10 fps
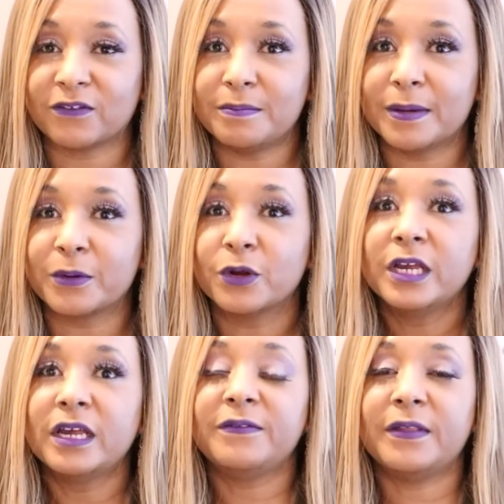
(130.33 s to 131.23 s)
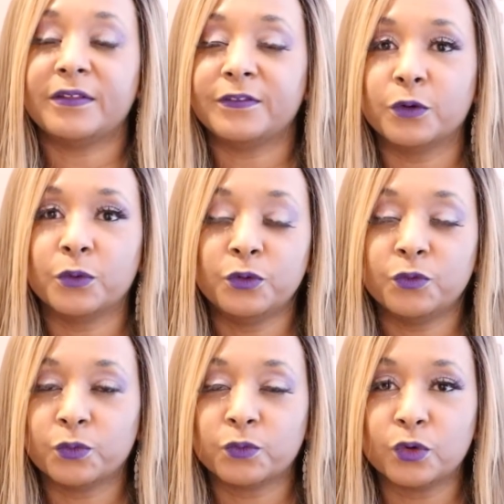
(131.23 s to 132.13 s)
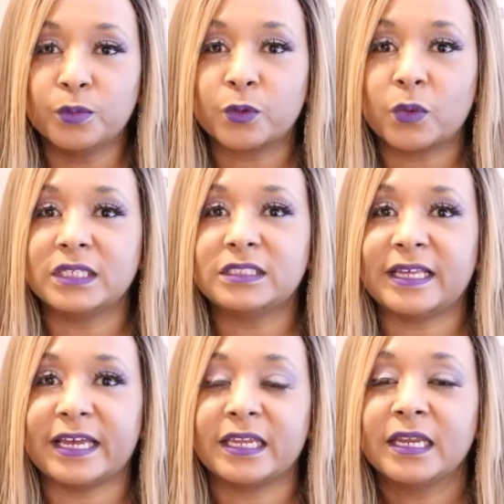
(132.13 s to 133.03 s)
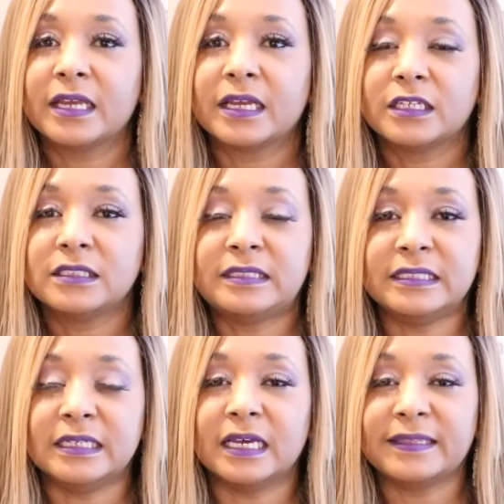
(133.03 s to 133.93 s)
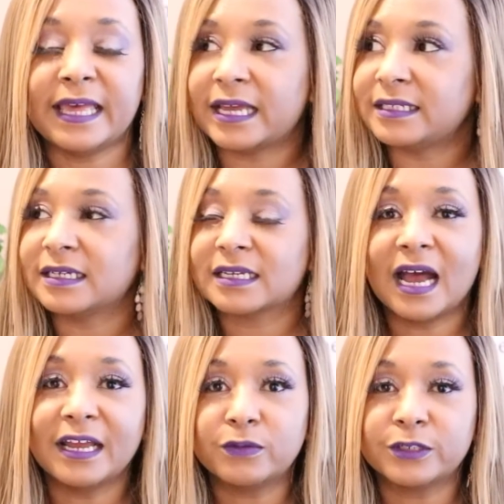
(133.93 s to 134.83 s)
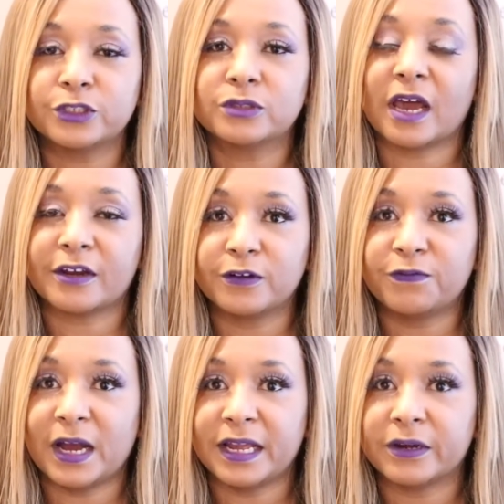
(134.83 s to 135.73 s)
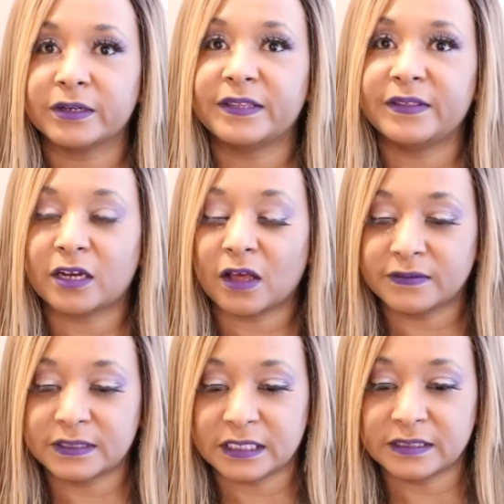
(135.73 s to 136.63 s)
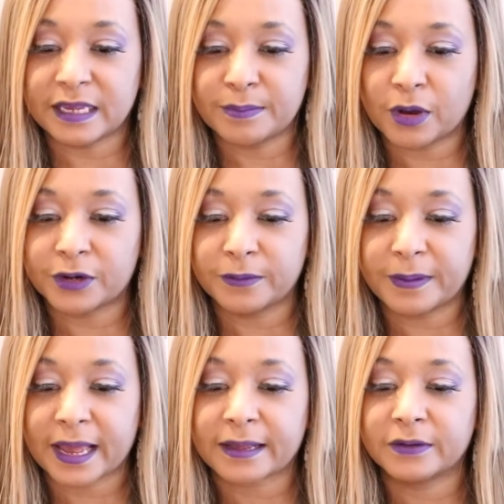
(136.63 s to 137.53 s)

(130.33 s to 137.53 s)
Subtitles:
Remember, the rumor was that Kyle Richards got her fired, and then all of a sudden they brought her back.